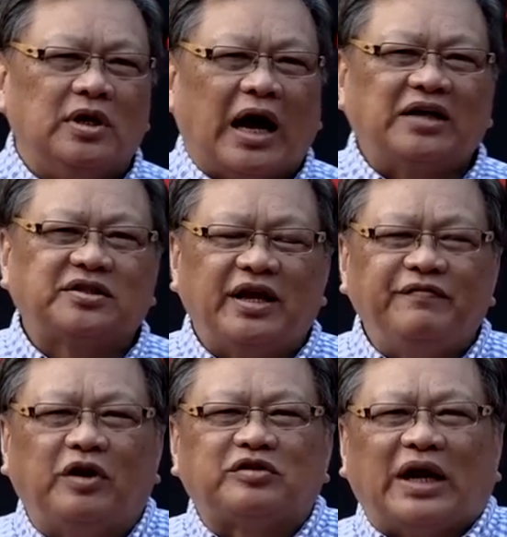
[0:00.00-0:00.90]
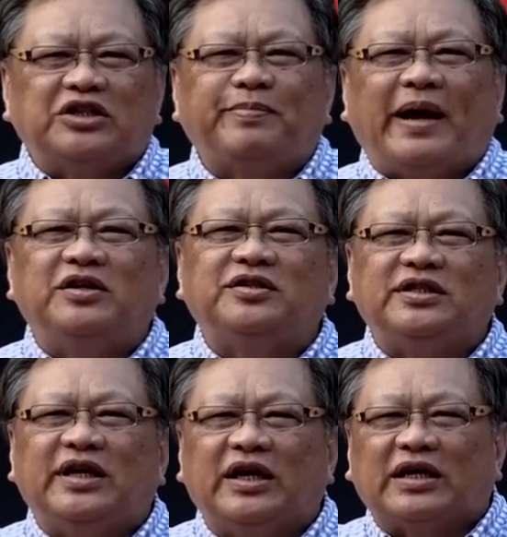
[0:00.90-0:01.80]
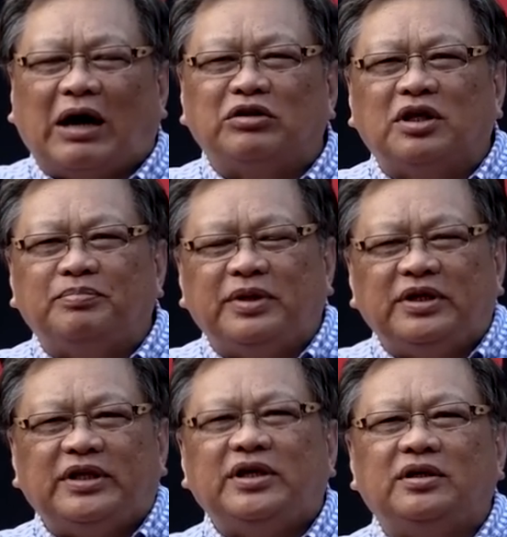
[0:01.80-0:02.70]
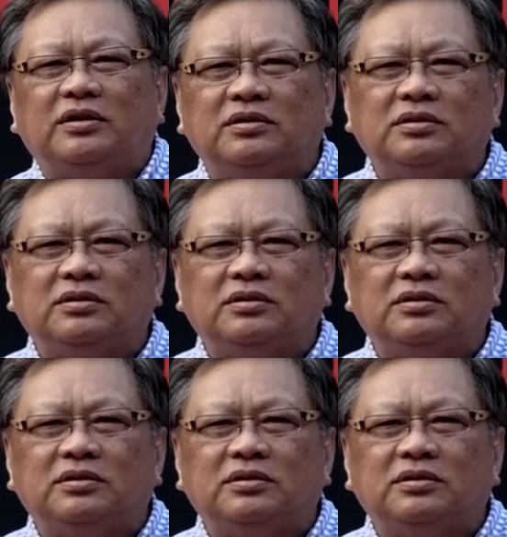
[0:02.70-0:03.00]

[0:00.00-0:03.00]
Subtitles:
asking for transparency and accountability.